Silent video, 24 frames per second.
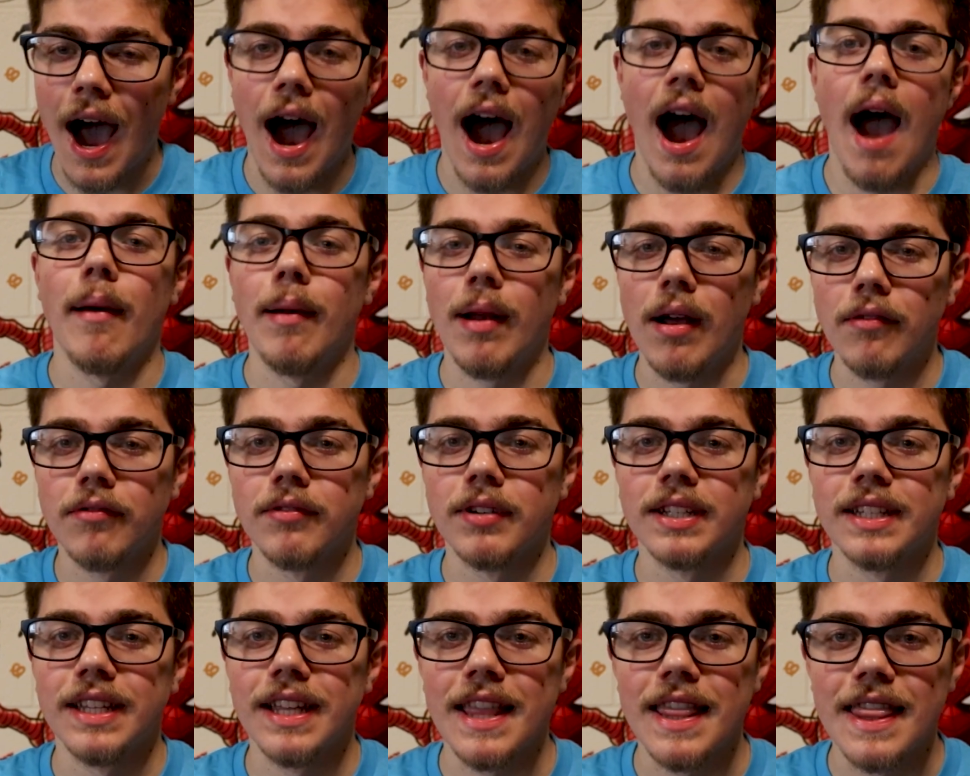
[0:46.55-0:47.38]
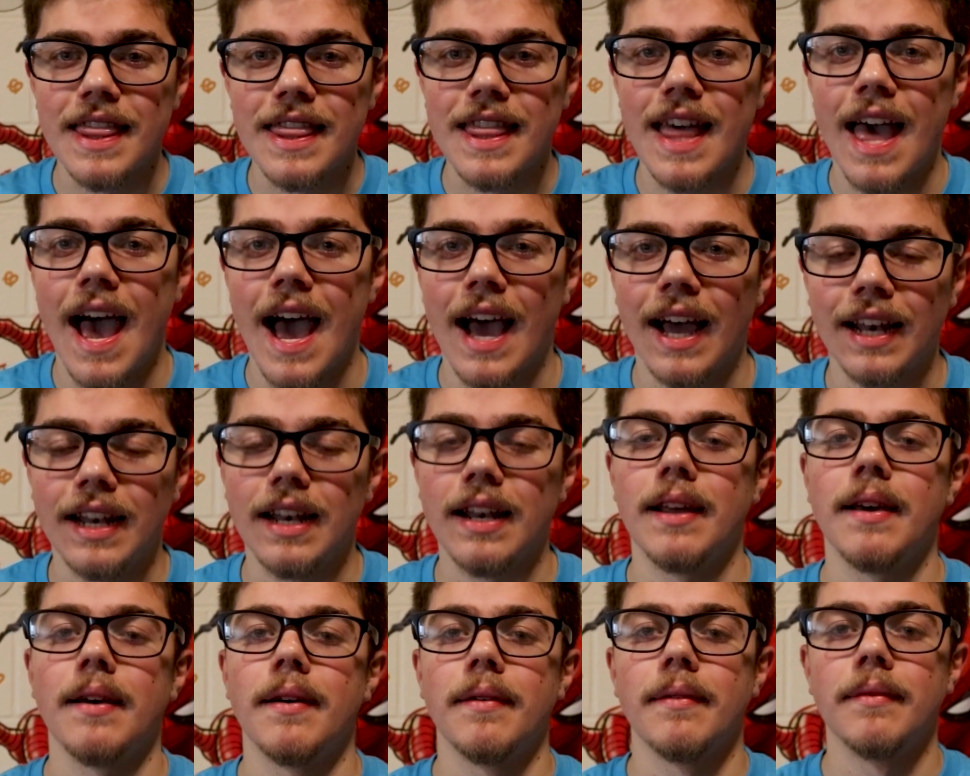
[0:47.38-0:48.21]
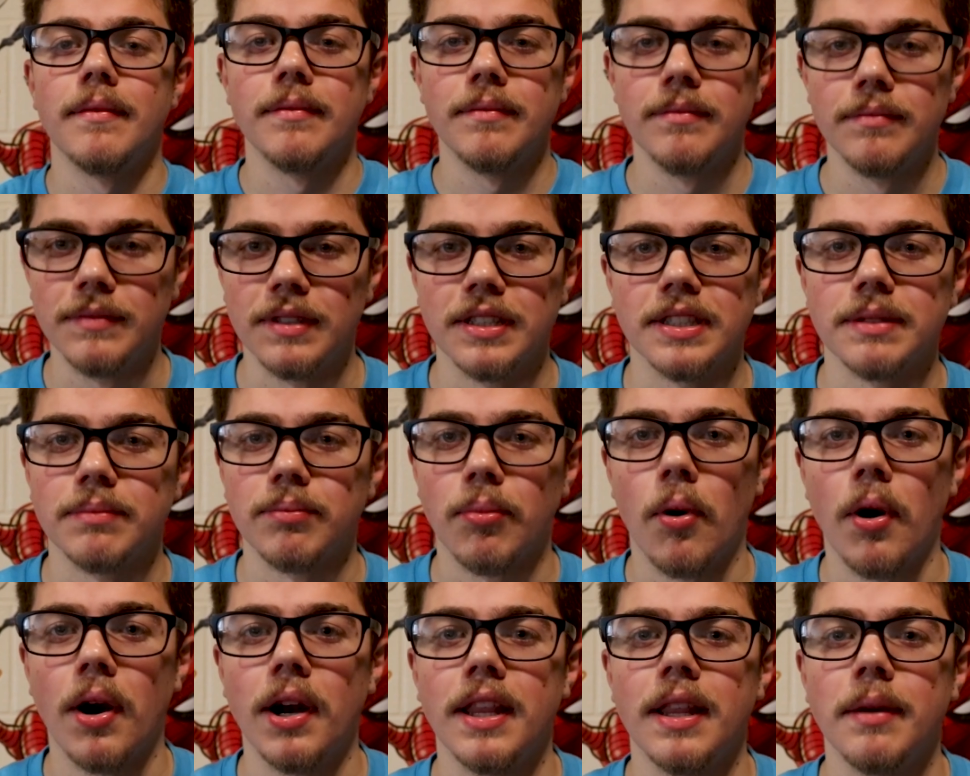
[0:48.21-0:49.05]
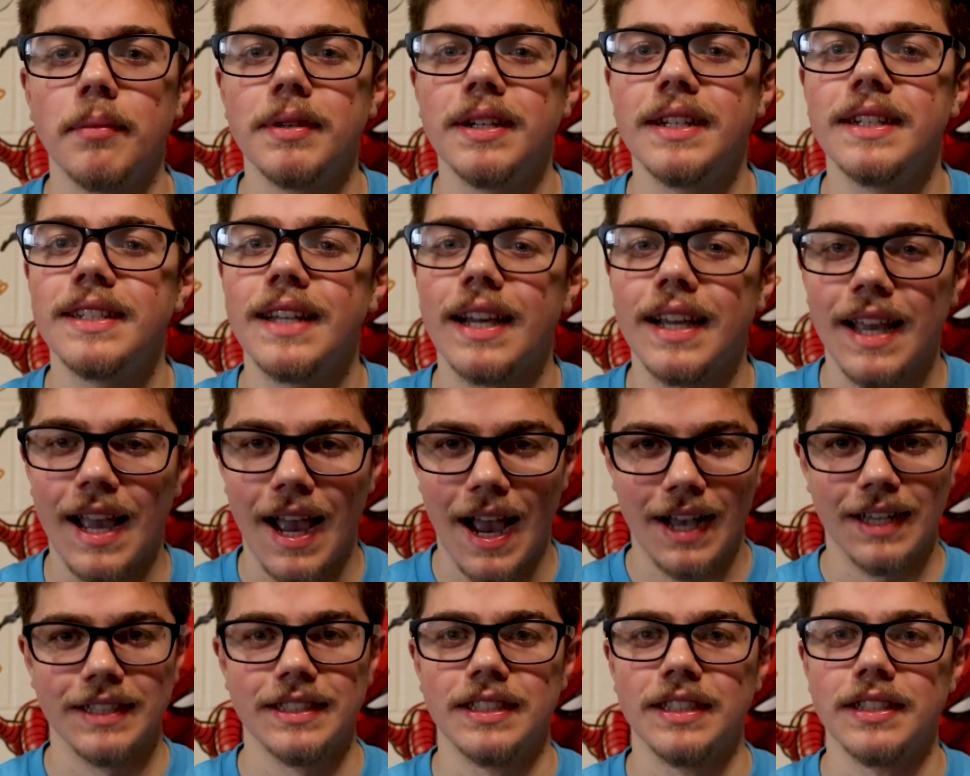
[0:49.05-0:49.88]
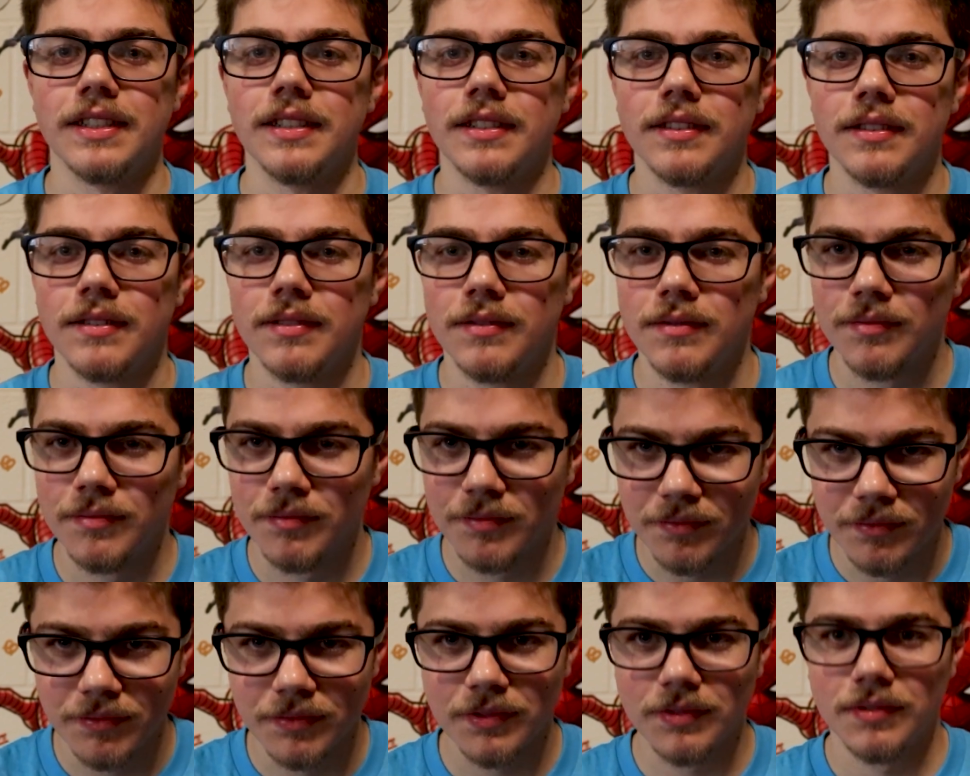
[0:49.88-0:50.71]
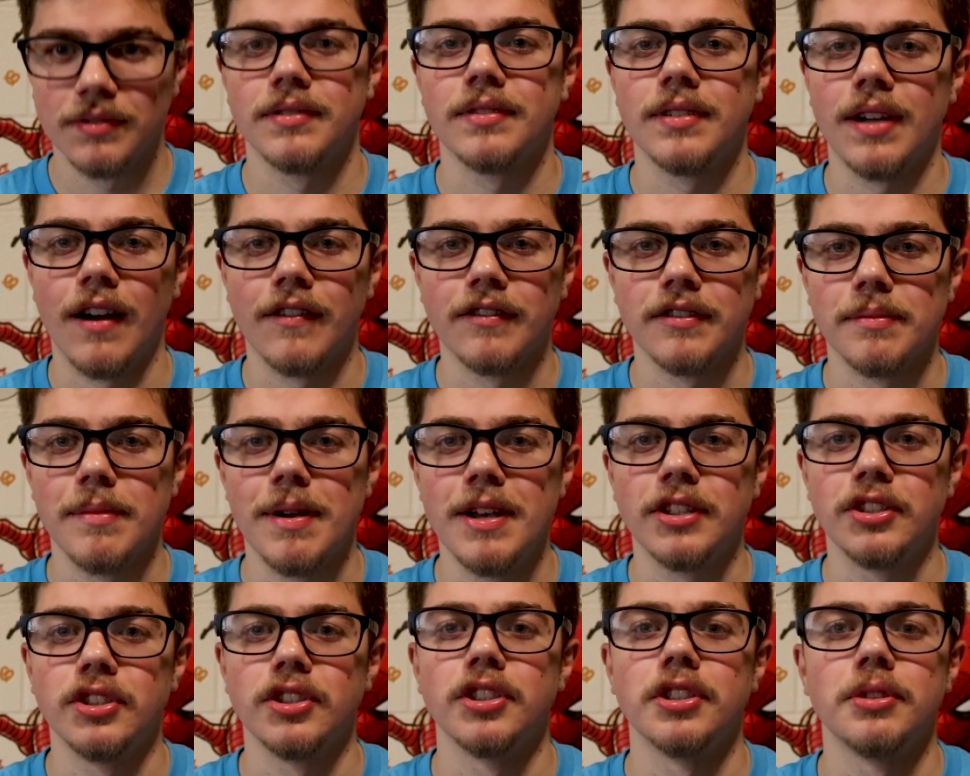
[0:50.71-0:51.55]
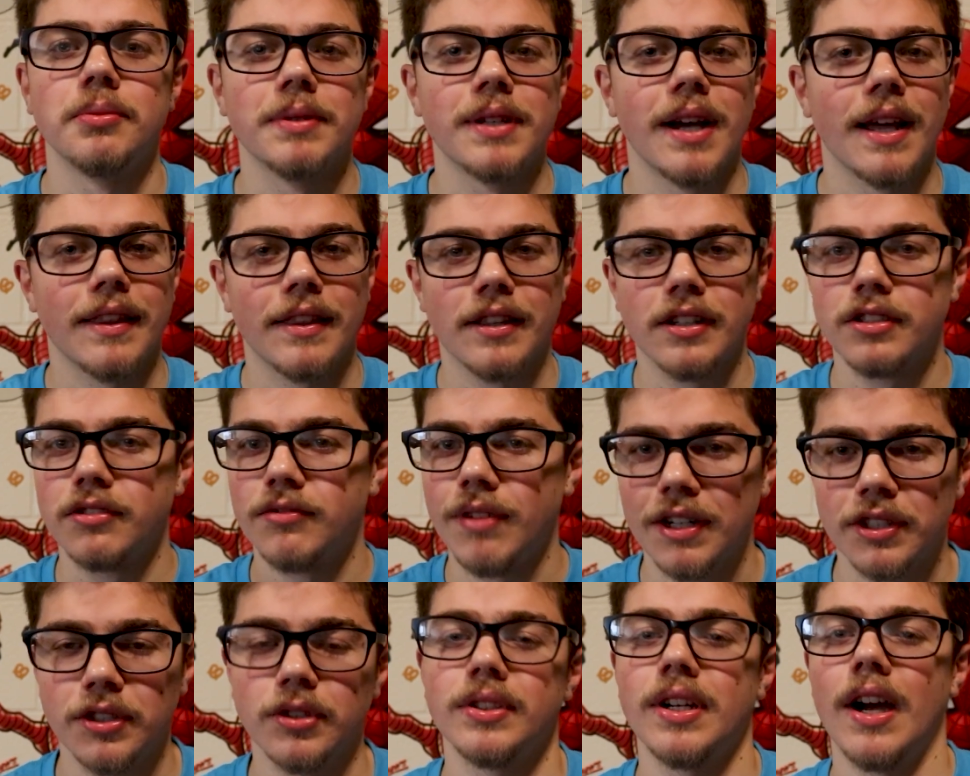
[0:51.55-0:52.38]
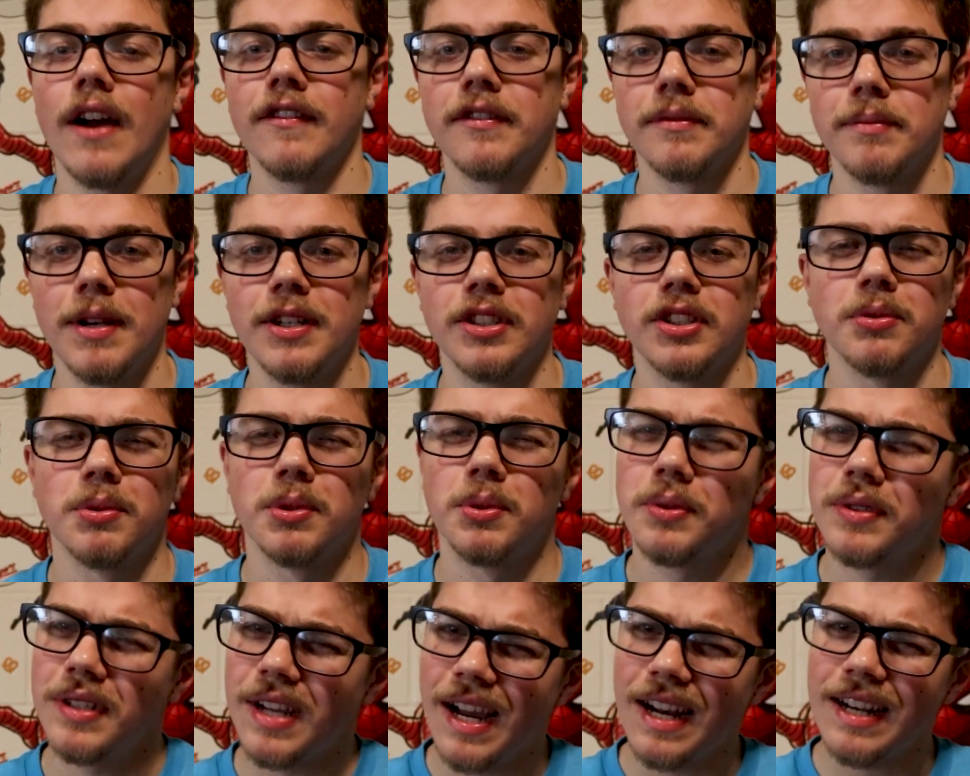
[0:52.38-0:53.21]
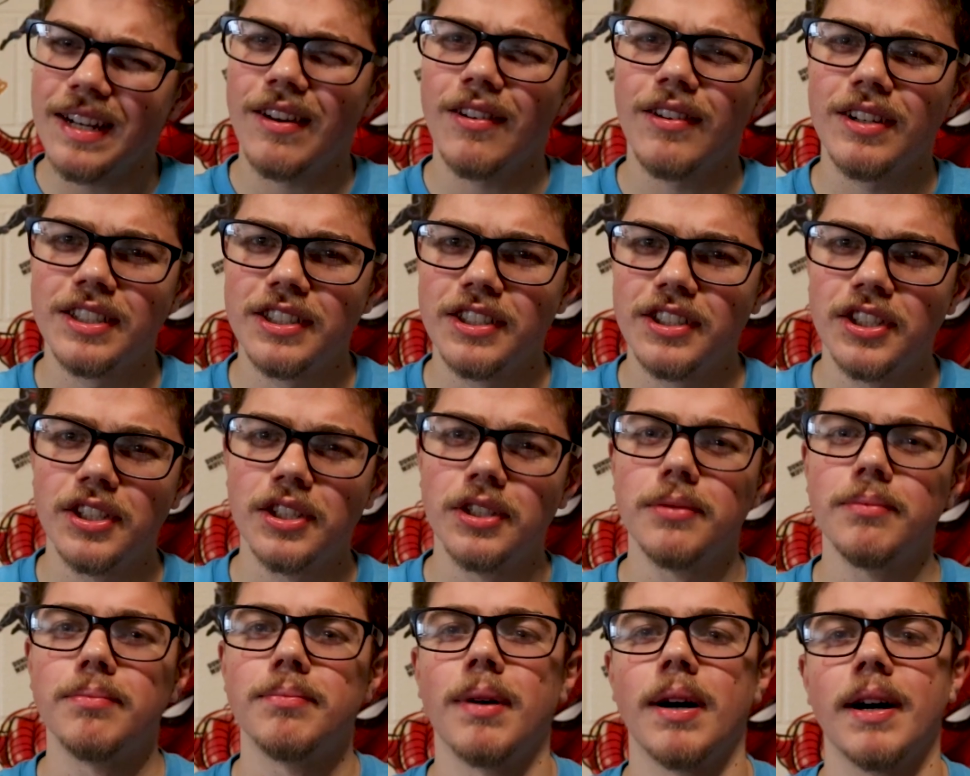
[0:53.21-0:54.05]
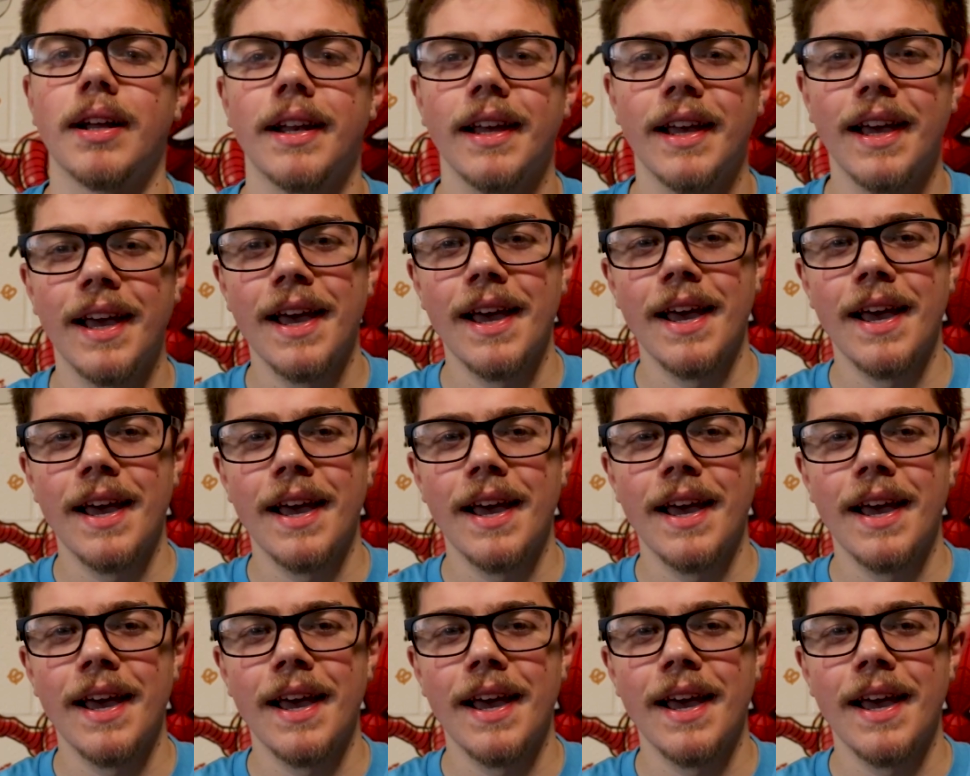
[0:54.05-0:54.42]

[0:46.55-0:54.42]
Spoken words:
I'm not really that disappointed that we didn't get casting confirmations. We got the director confirmation, which we kind of already knew, but